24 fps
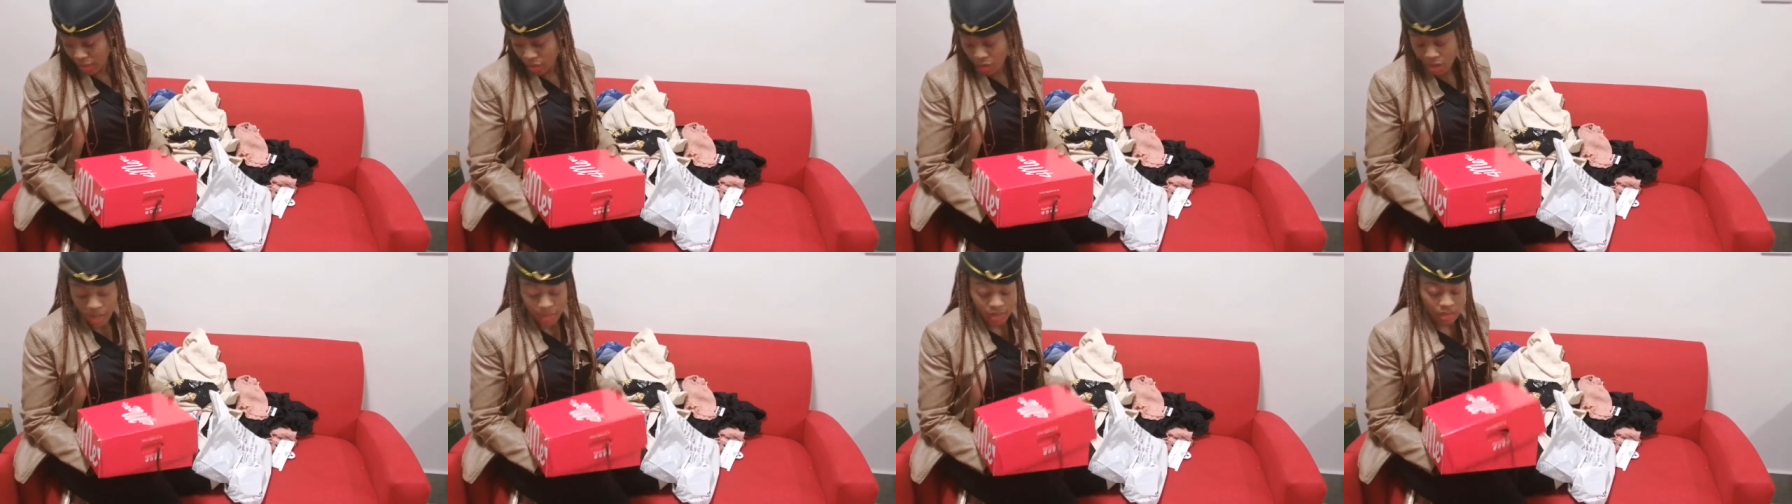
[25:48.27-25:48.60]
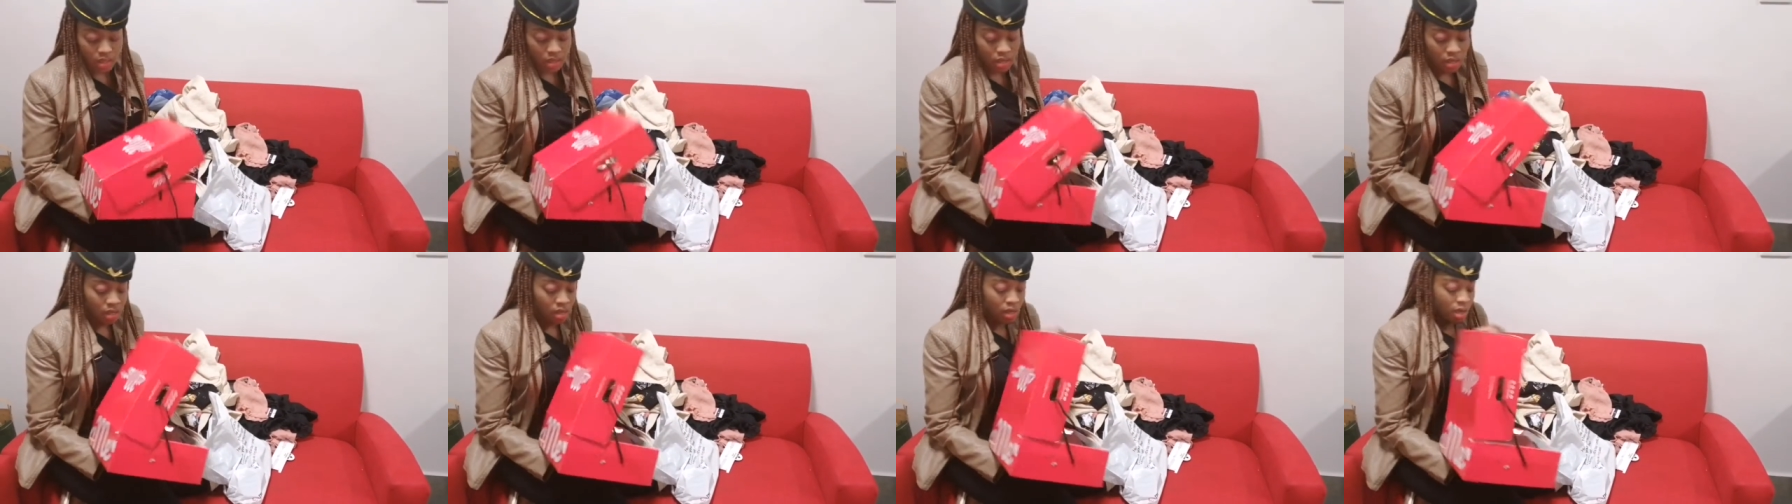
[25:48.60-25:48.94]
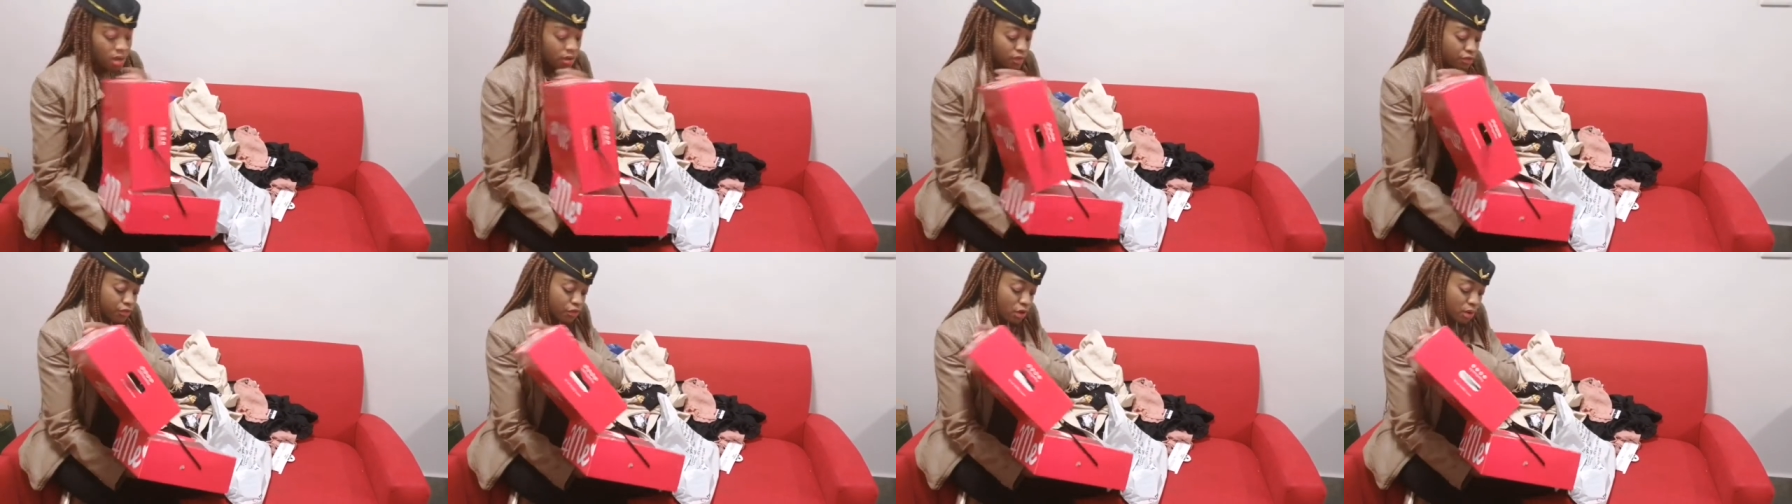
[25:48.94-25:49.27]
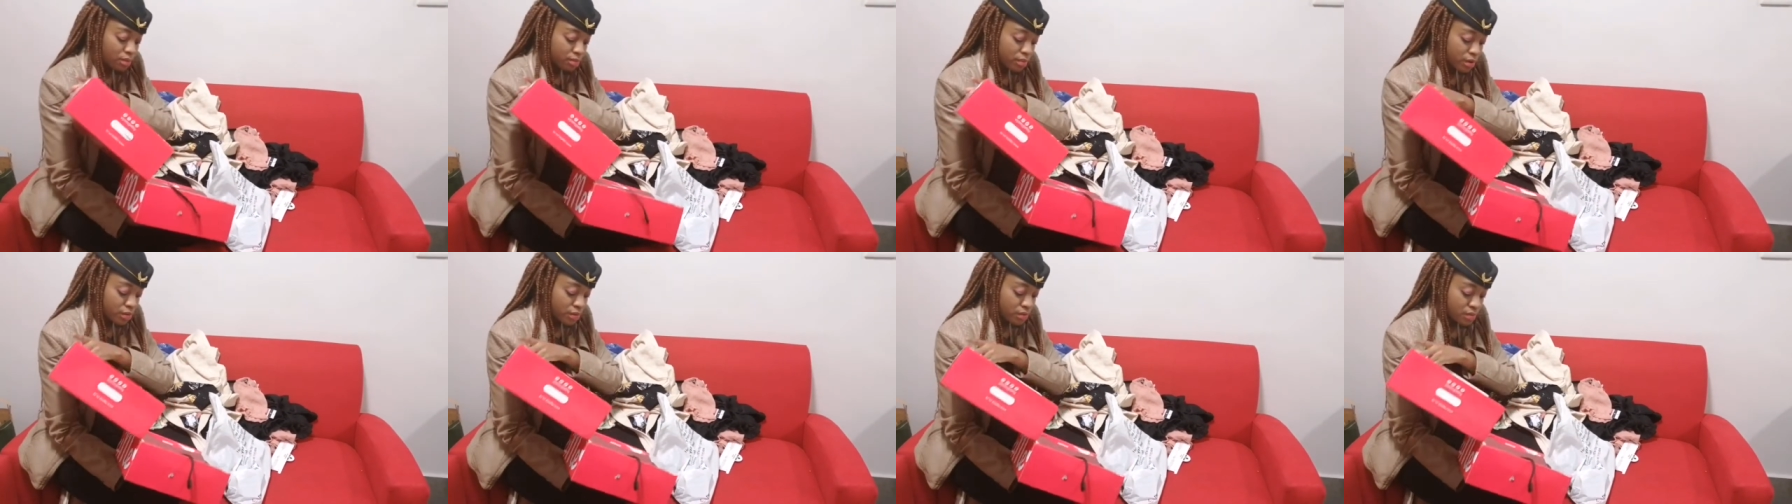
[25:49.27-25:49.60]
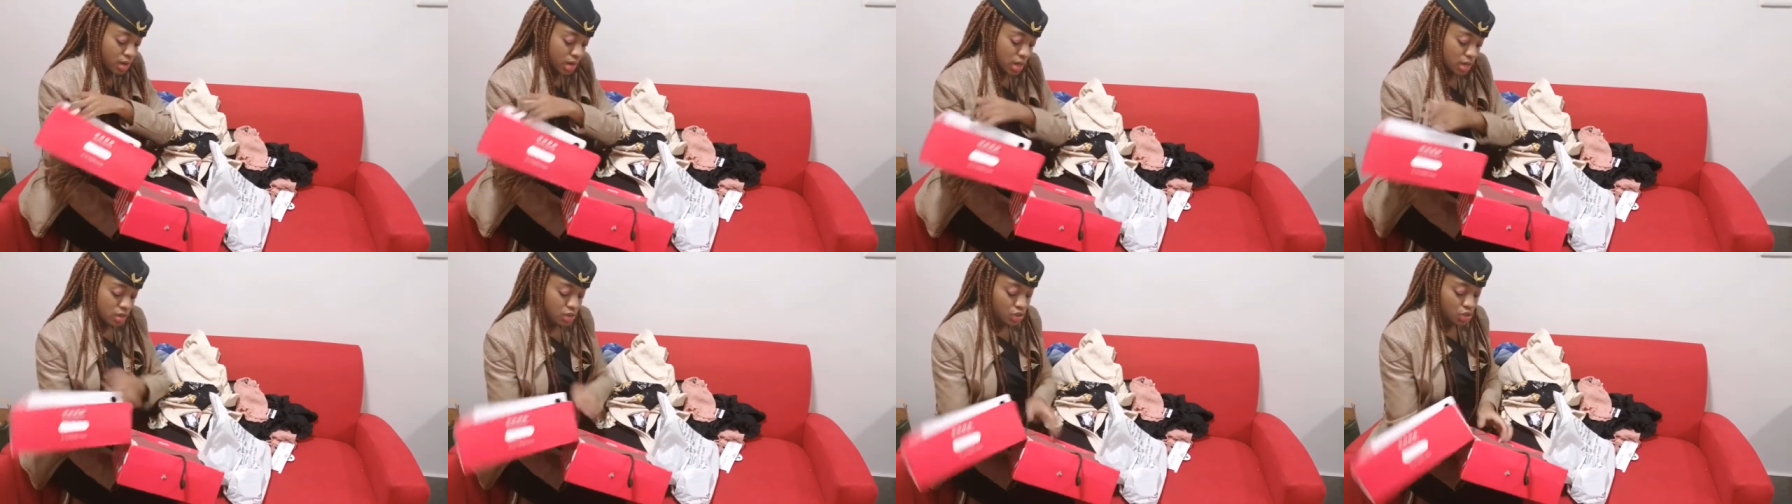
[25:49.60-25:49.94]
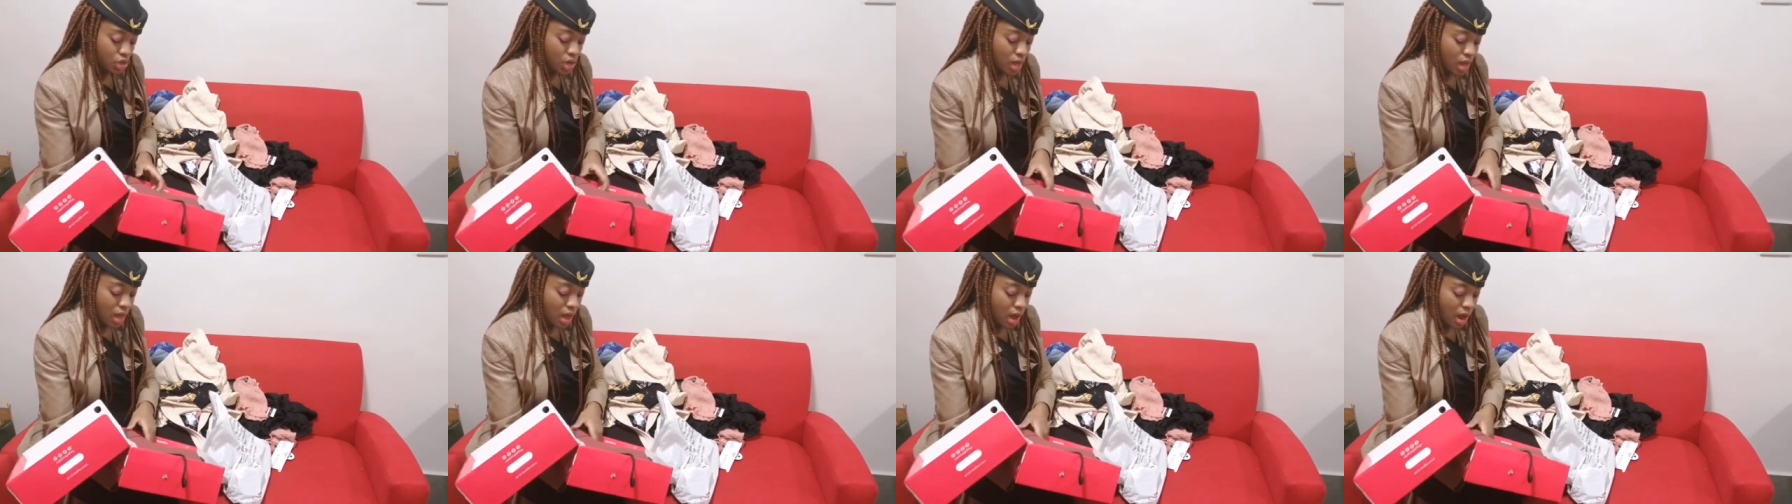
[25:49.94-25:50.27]
I got from
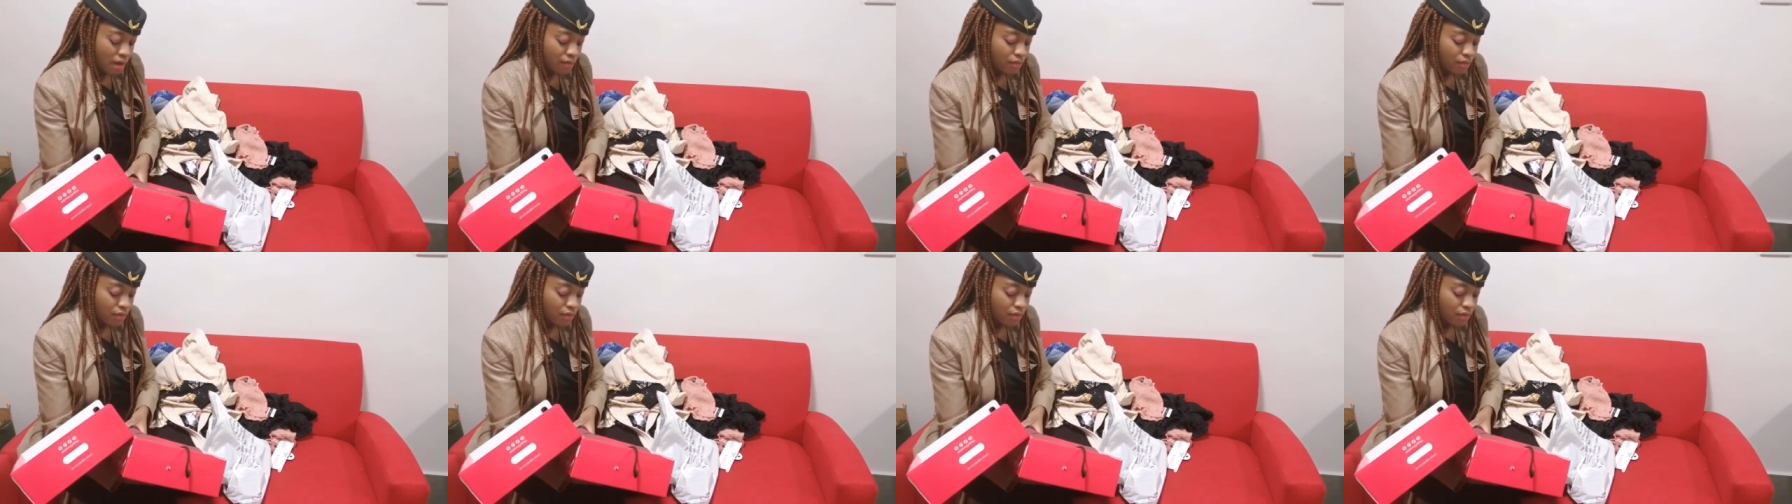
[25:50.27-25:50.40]
Rage.